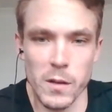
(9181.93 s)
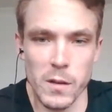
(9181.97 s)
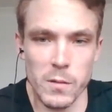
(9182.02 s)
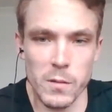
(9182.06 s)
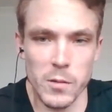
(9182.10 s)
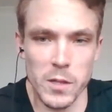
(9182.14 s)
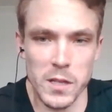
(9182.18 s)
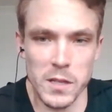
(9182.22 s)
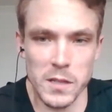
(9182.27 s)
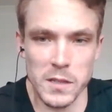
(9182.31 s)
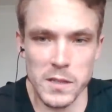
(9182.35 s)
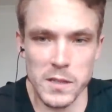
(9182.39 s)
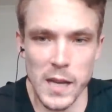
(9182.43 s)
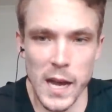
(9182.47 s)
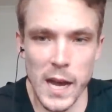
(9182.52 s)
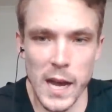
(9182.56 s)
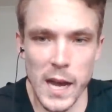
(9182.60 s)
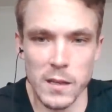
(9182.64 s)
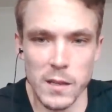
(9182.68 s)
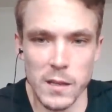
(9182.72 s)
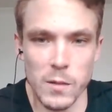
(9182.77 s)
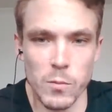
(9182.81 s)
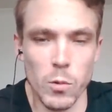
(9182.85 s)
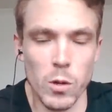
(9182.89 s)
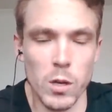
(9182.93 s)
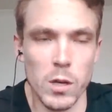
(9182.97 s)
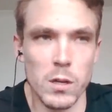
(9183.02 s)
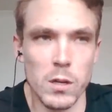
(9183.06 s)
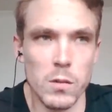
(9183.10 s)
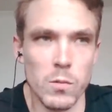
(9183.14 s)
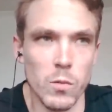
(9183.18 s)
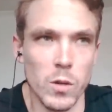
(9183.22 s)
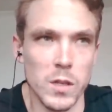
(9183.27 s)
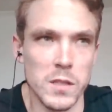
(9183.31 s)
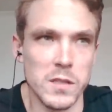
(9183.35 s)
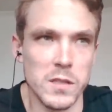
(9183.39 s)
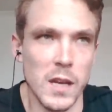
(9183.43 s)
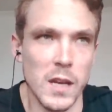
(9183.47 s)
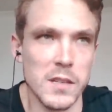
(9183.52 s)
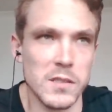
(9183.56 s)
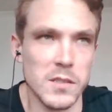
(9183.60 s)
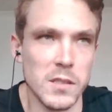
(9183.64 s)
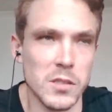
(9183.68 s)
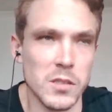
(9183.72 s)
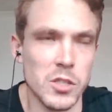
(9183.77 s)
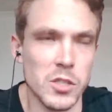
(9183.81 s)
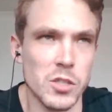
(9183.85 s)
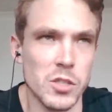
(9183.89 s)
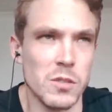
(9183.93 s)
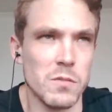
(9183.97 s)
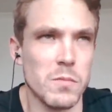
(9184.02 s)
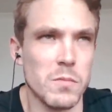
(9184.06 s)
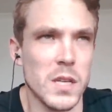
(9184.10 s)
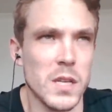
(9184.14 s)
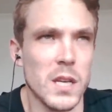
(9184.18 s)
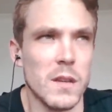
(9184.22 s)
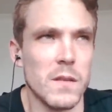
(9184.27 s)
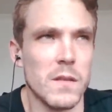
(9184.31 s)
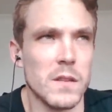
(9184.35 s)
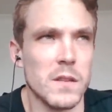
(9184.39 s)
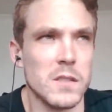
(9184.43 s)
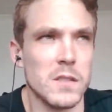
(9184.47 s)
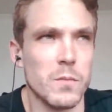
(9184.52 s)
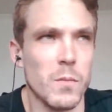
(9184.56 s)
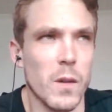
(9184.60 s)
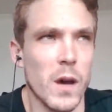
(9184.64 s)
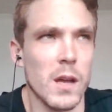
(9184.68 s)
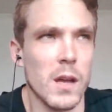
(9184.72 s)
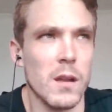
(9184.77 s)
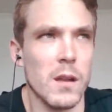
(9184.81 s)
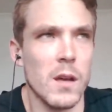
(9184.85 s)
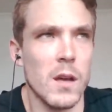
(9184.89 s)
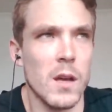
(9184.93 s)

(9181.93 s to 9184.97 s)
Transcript: with exactly what, what sizing should be in this spot.